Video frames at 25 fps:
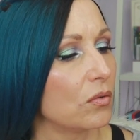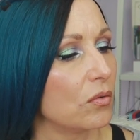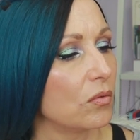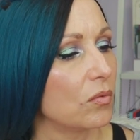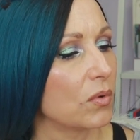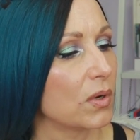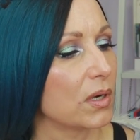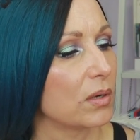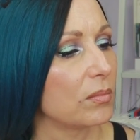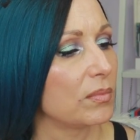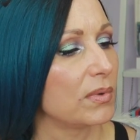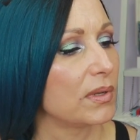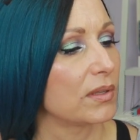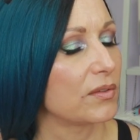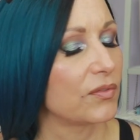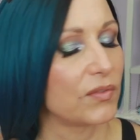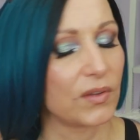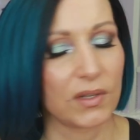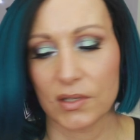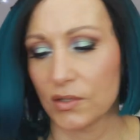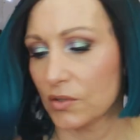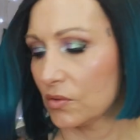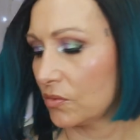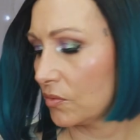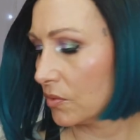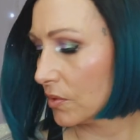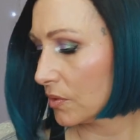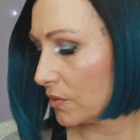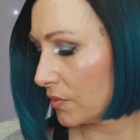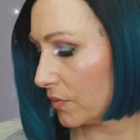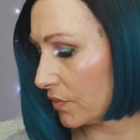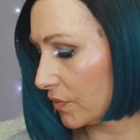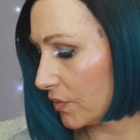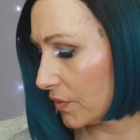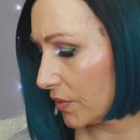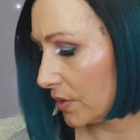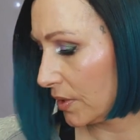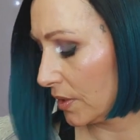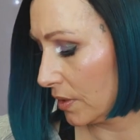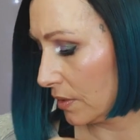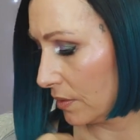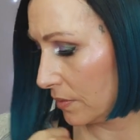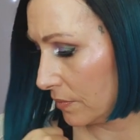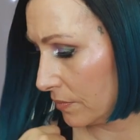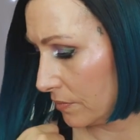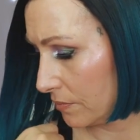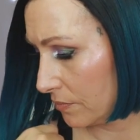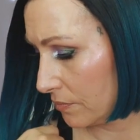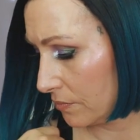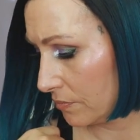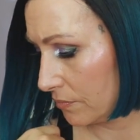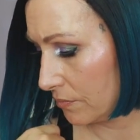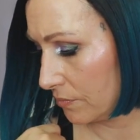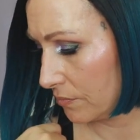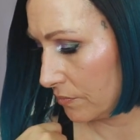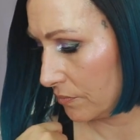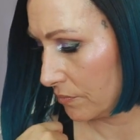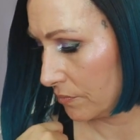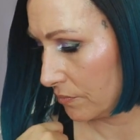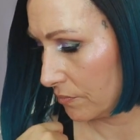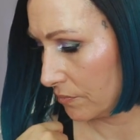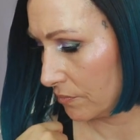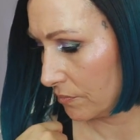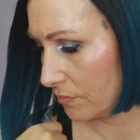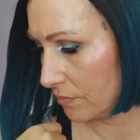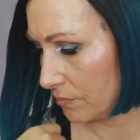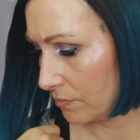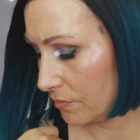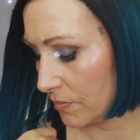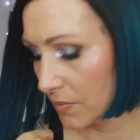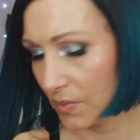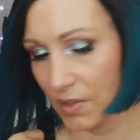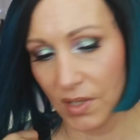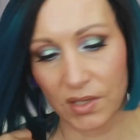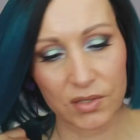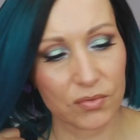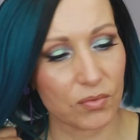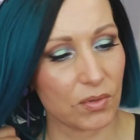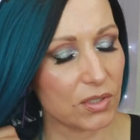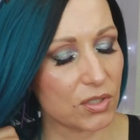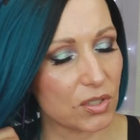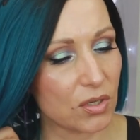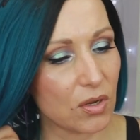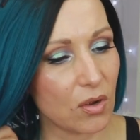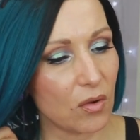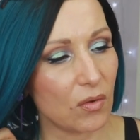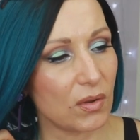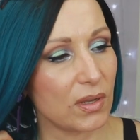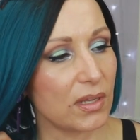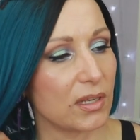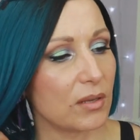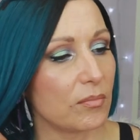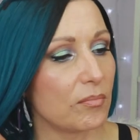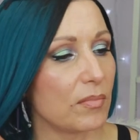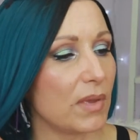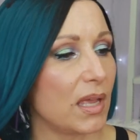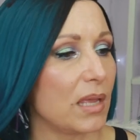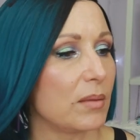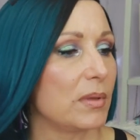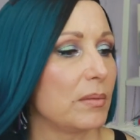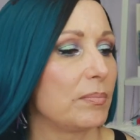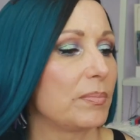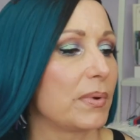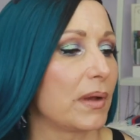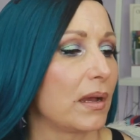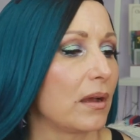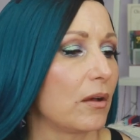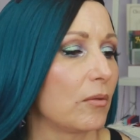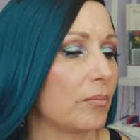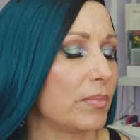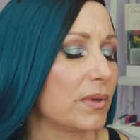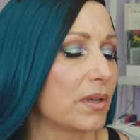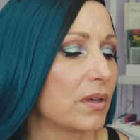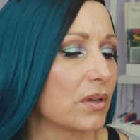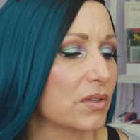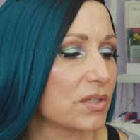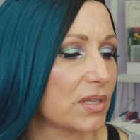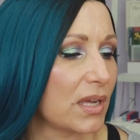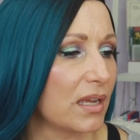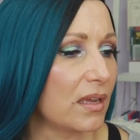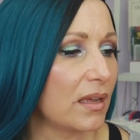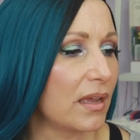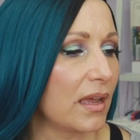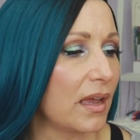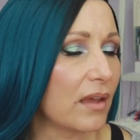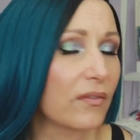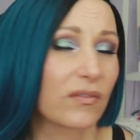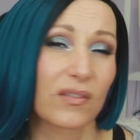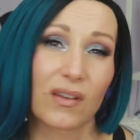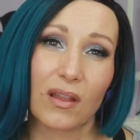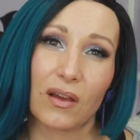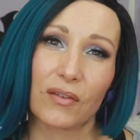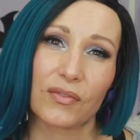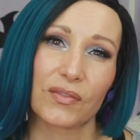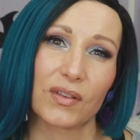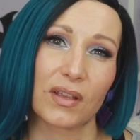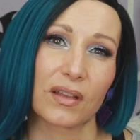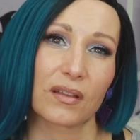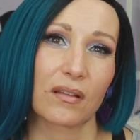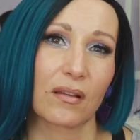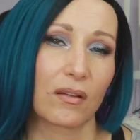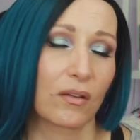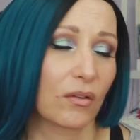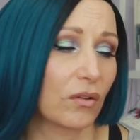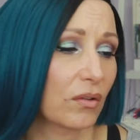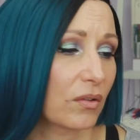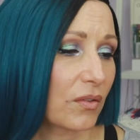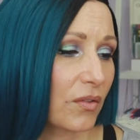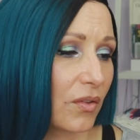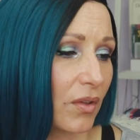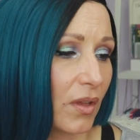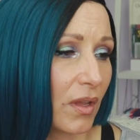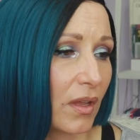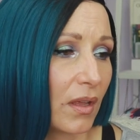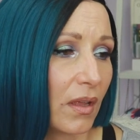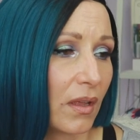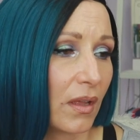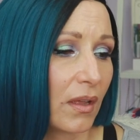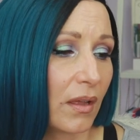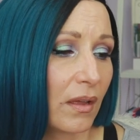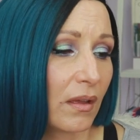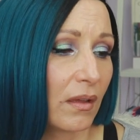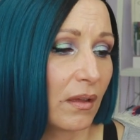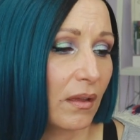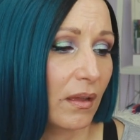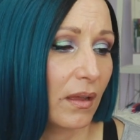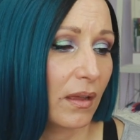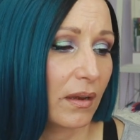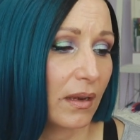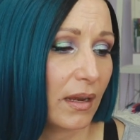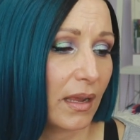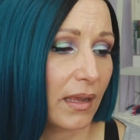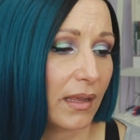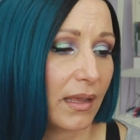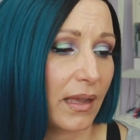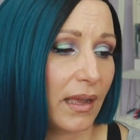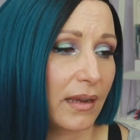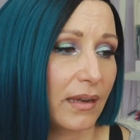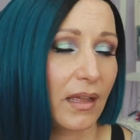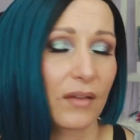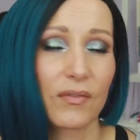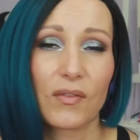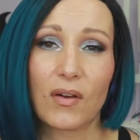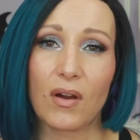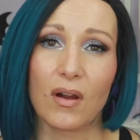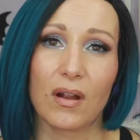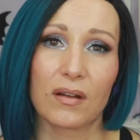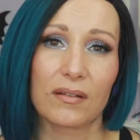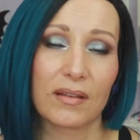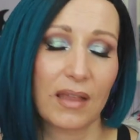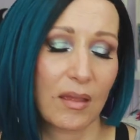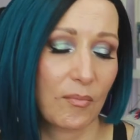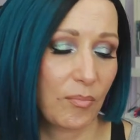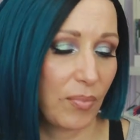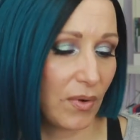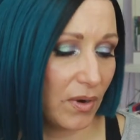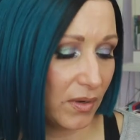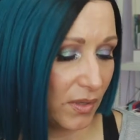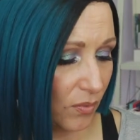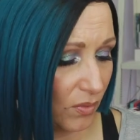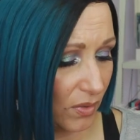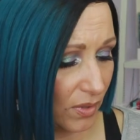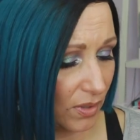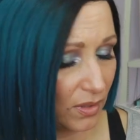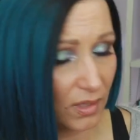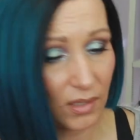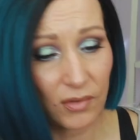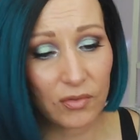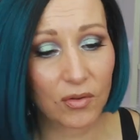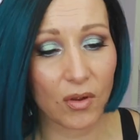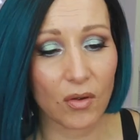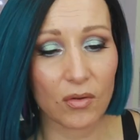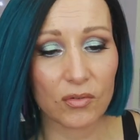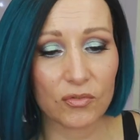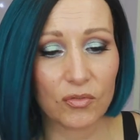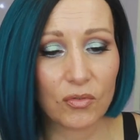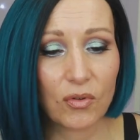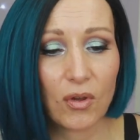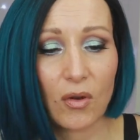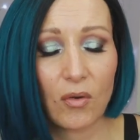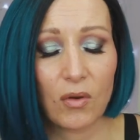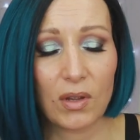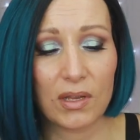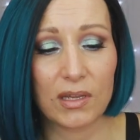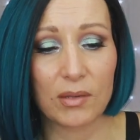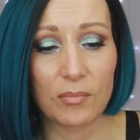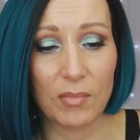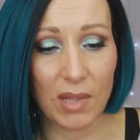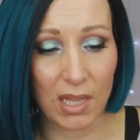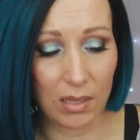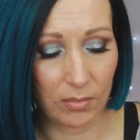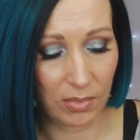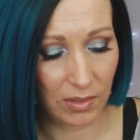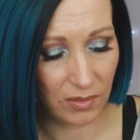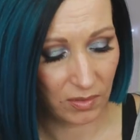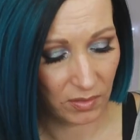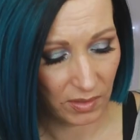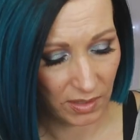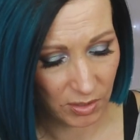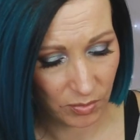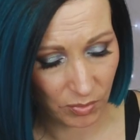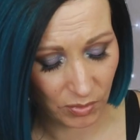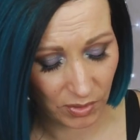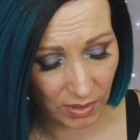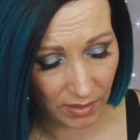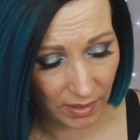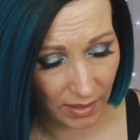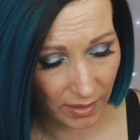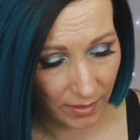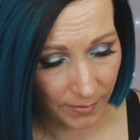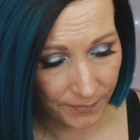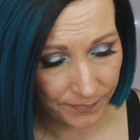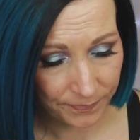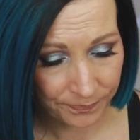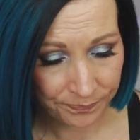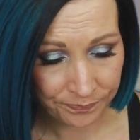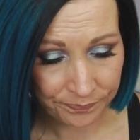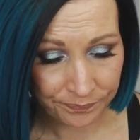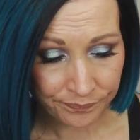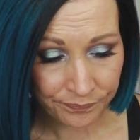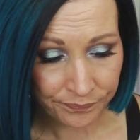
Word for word: Longwell matte finish oil free. This one is going in the maybe pile because I have loved it a lot. And I kind of have a hard time parting with it. It's going to go in the maybe, so let's put it there.